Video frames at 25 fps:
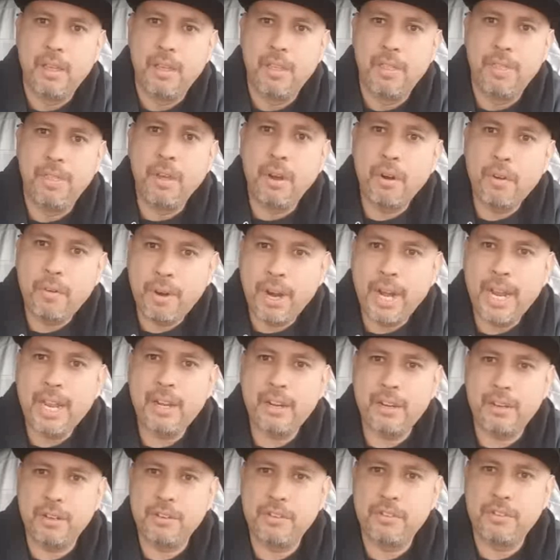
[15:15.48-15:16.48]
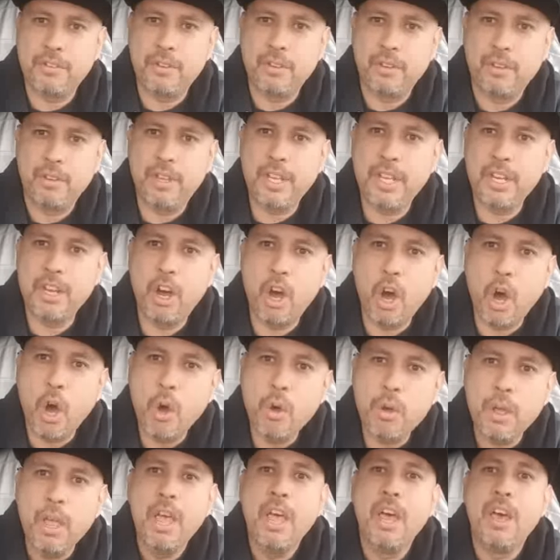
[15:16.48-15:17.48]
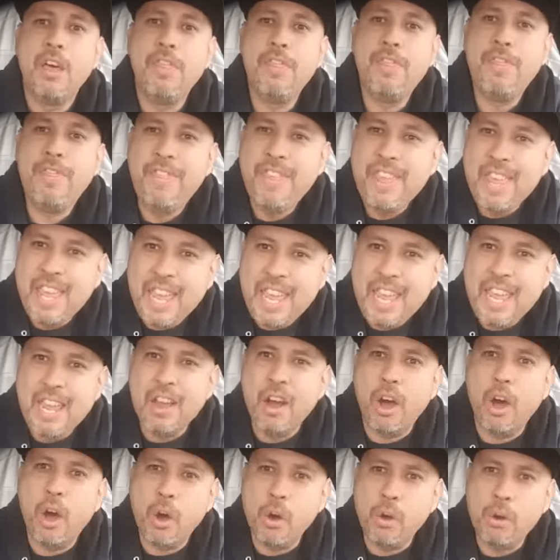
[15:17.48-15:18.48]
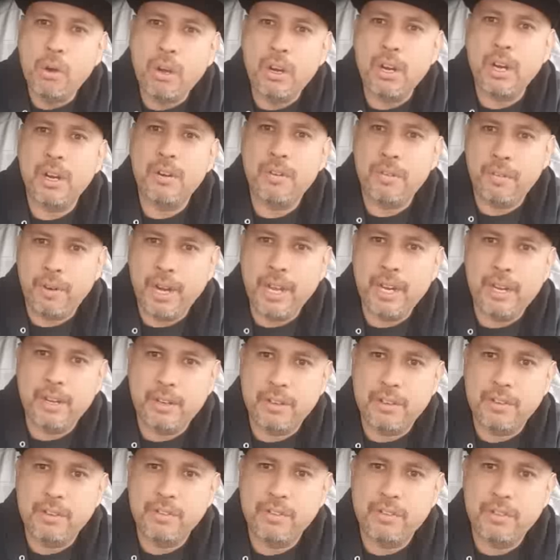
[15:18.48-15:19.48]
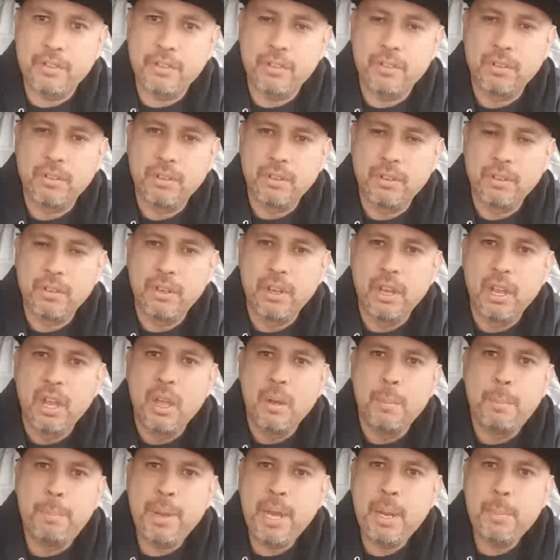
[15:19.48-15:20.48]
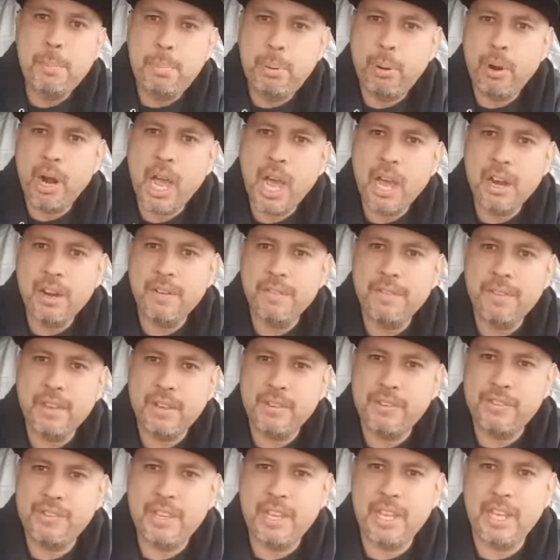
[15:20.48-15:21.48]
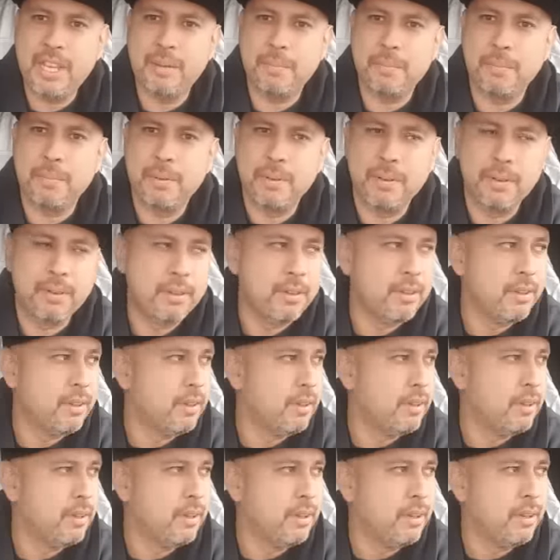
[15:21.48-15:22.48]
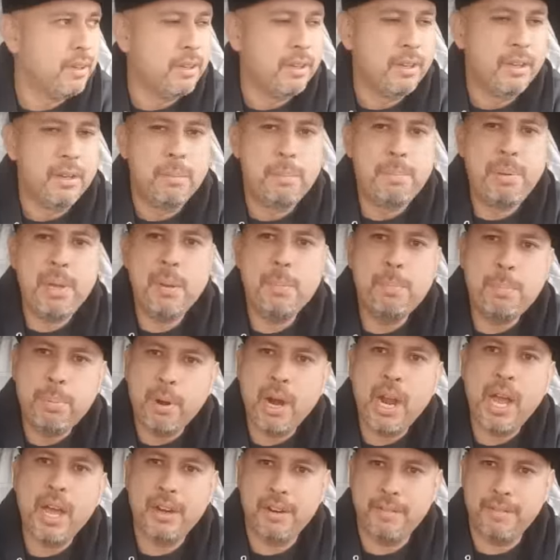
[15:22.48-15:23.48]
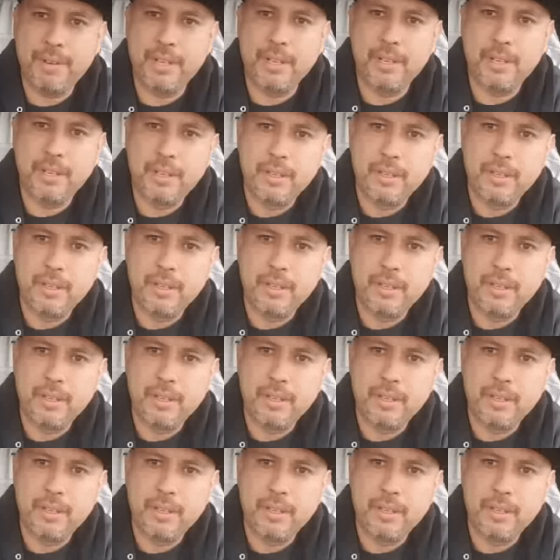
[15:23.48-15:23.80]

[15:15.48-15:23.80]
the Raiders, the o- the Oakland Raiders. Be proud of this team. Be proud of it